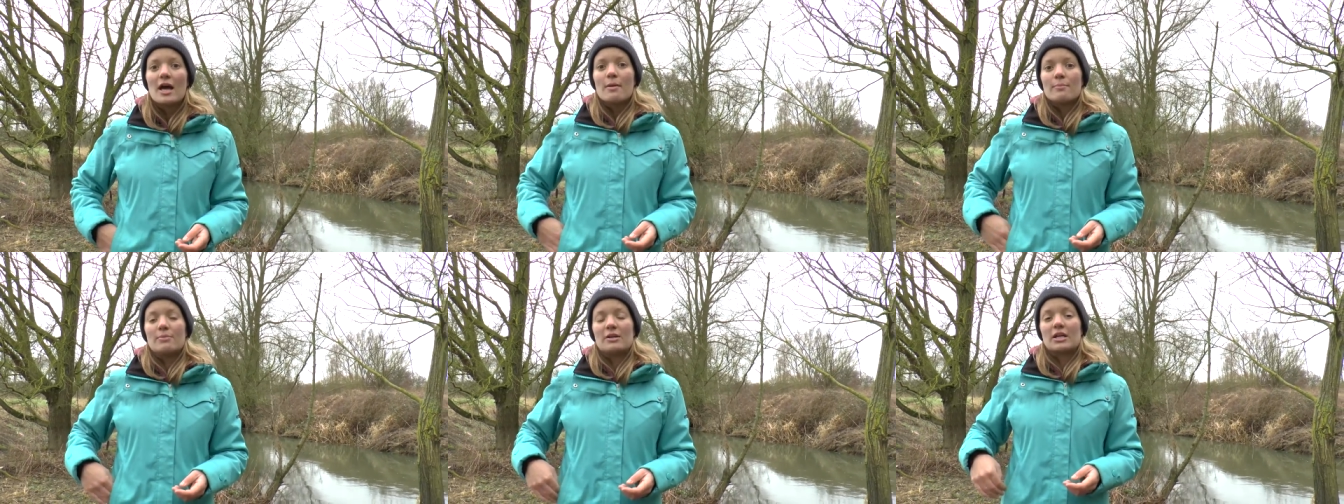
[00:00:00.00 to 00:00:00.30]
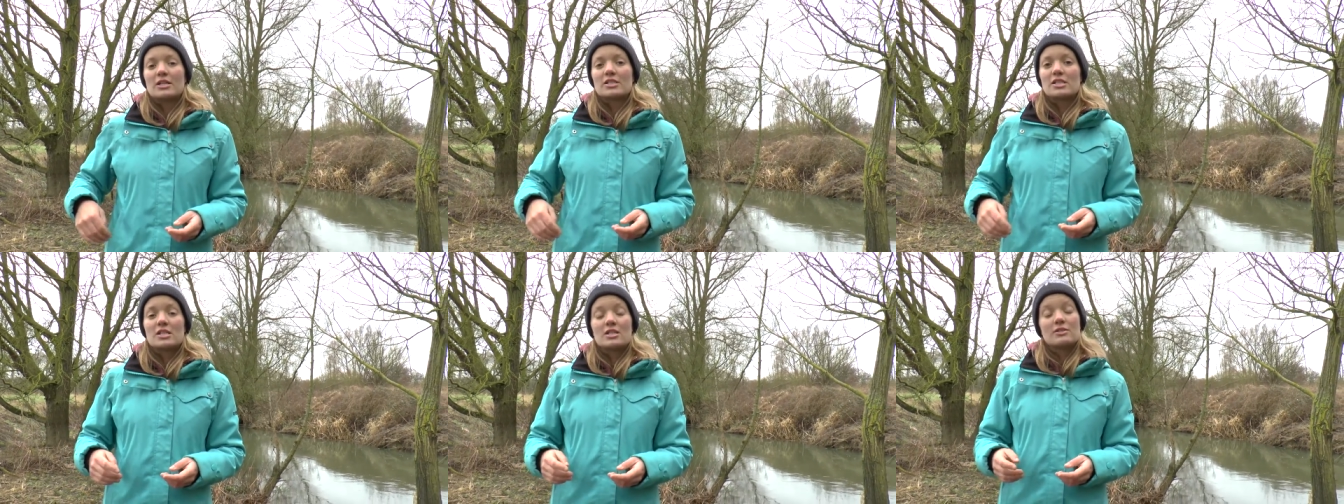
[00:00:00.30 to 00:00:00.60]

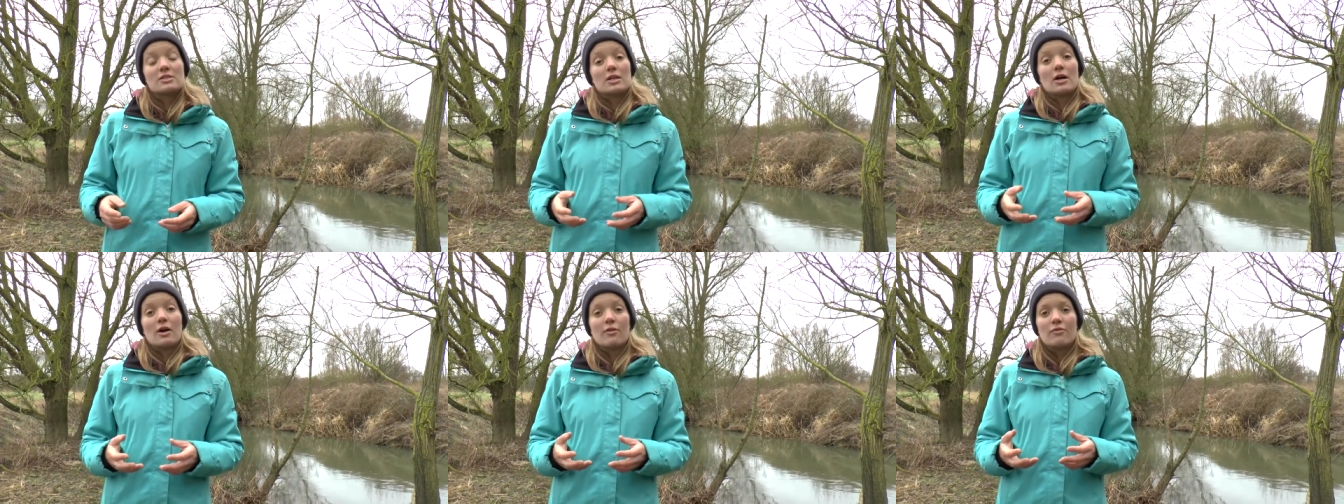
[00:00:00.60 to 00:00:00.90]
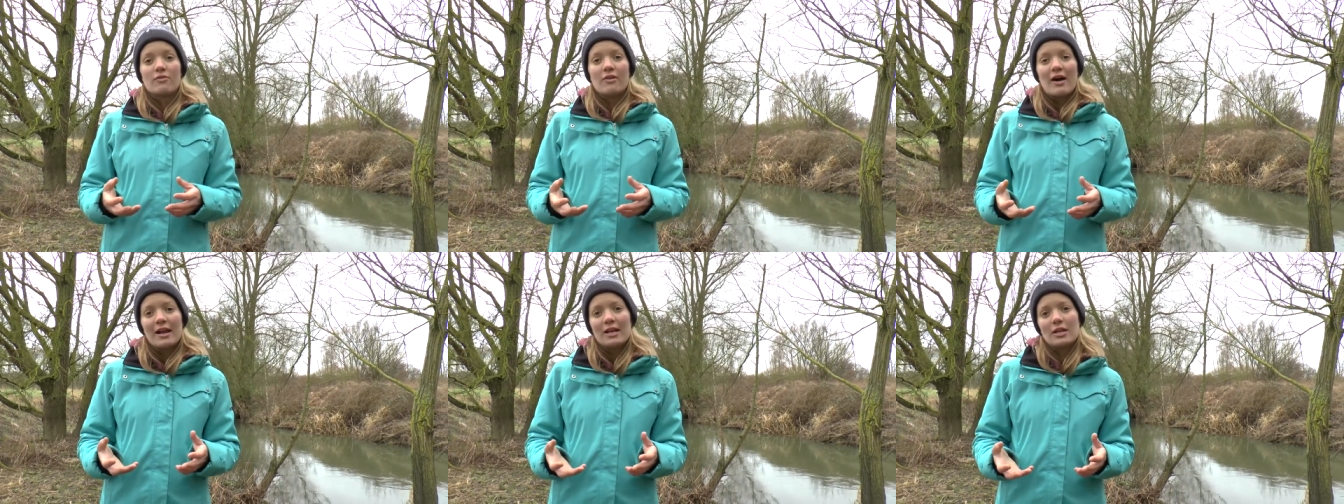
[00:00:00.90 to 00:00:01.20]
because it is of
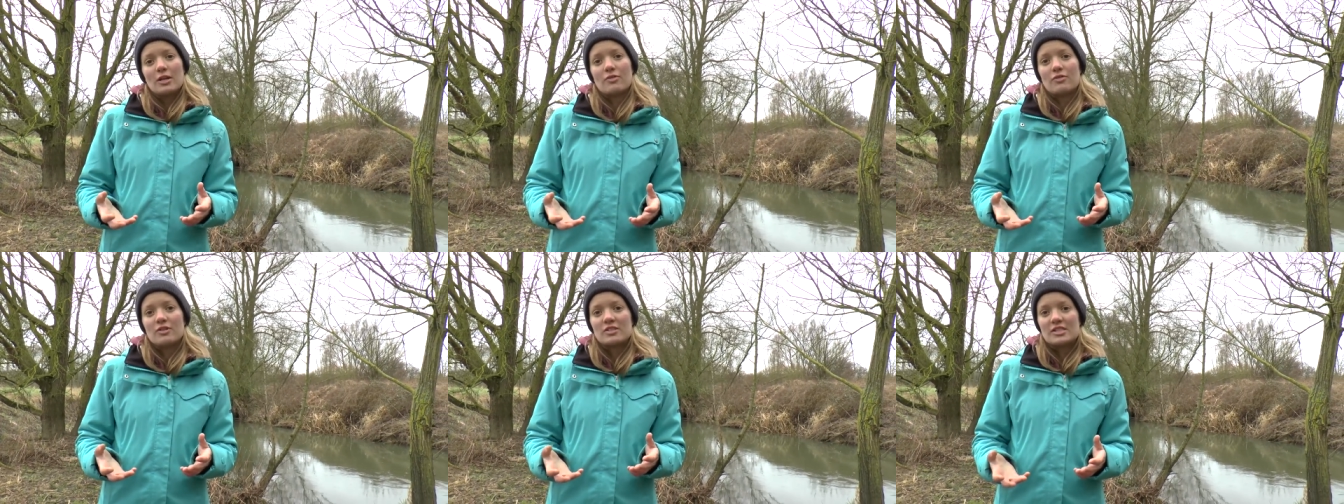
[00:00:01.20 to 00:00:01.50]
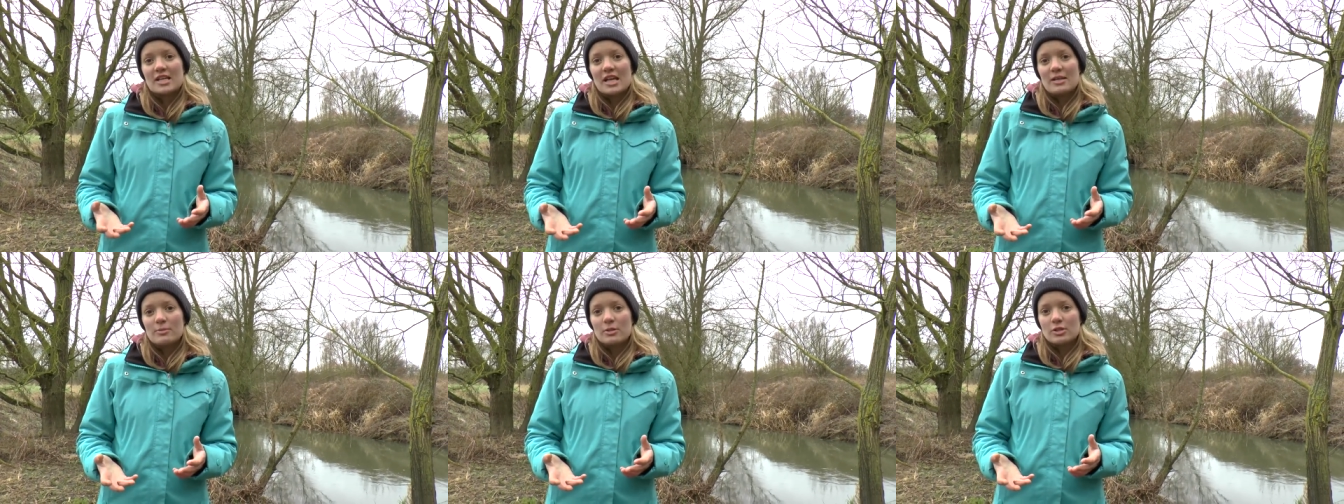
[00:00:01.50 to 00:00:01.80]
value for
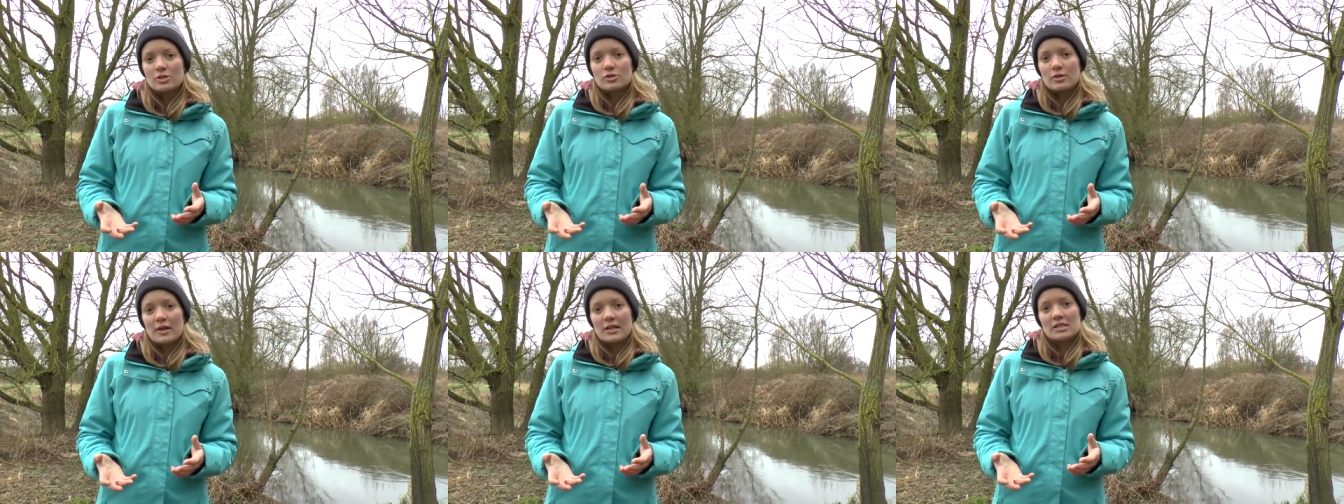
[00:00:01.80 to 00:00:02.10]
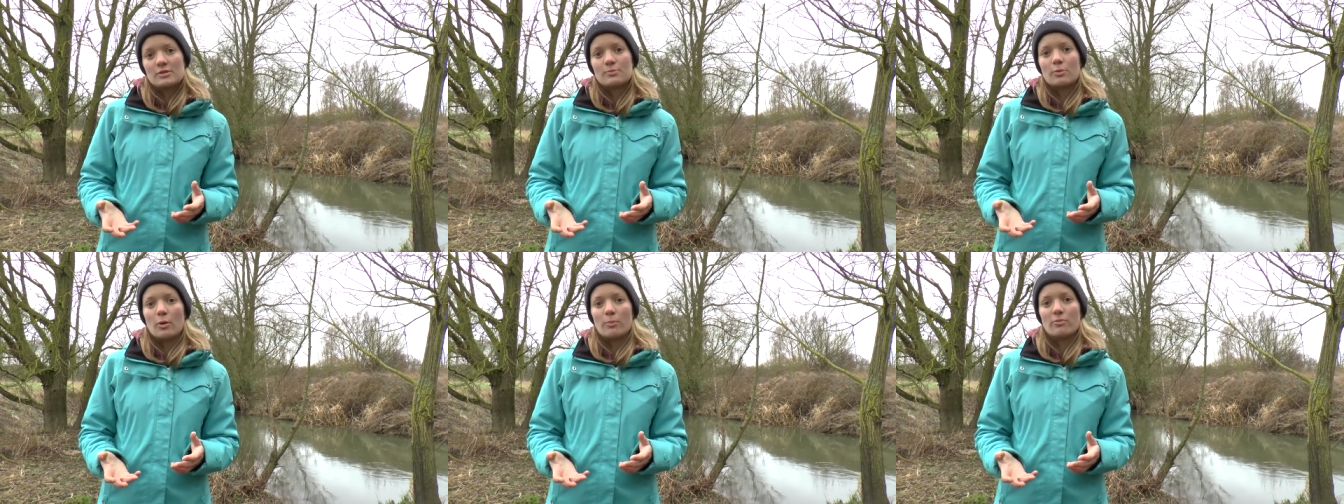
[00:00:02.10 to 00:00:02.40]
sediment
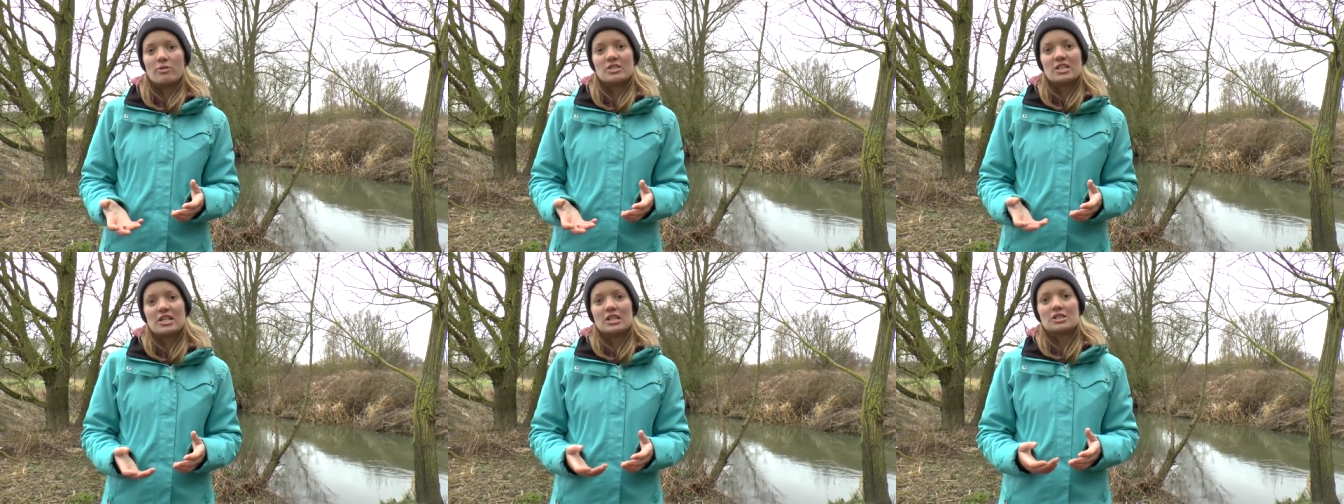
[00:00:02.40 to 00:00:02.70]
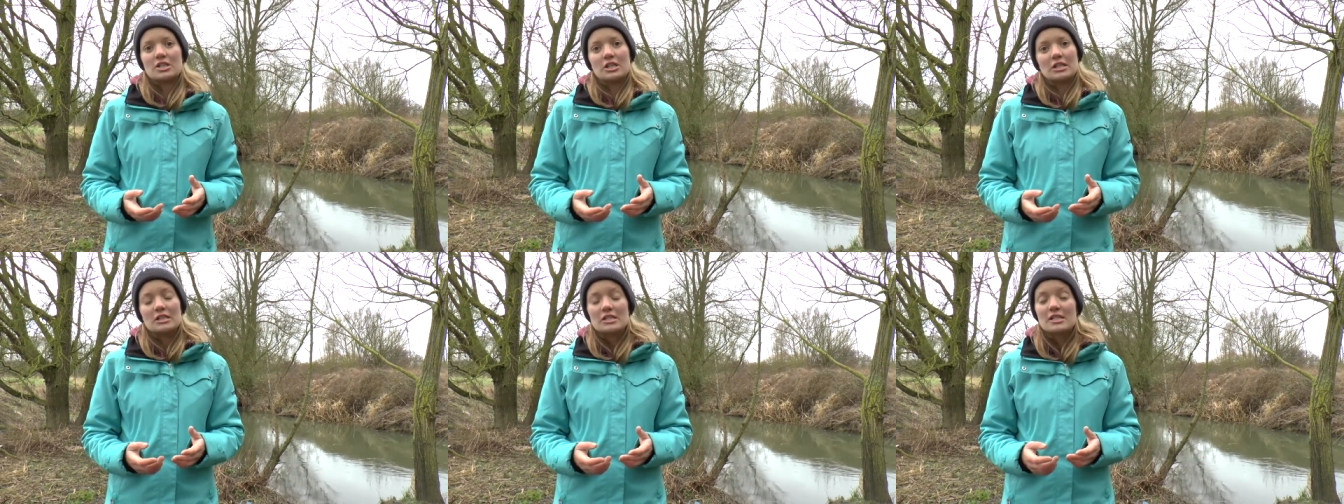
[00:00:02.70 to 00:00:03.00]
transport
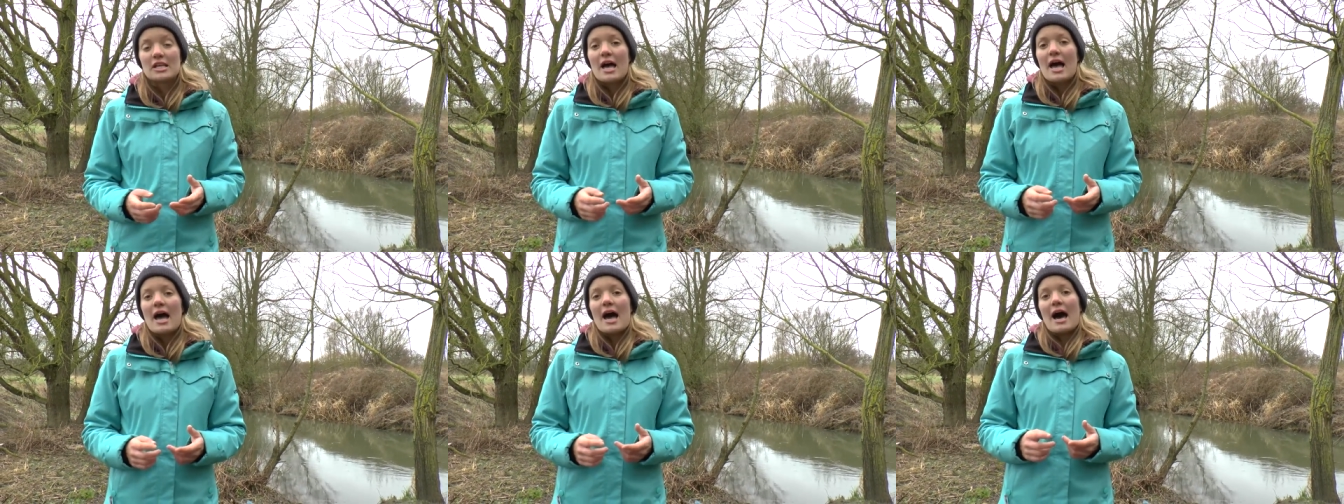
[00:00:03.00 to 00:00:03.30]
predictions